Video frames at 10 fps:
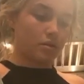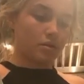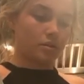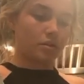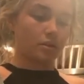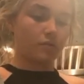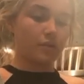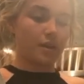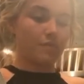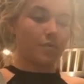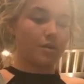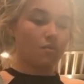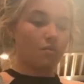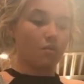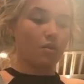to create my
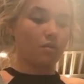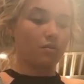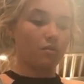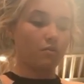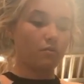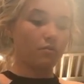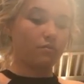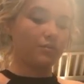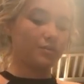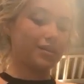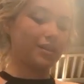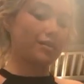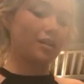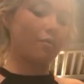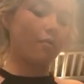own one, since
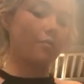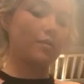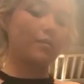I'll probably be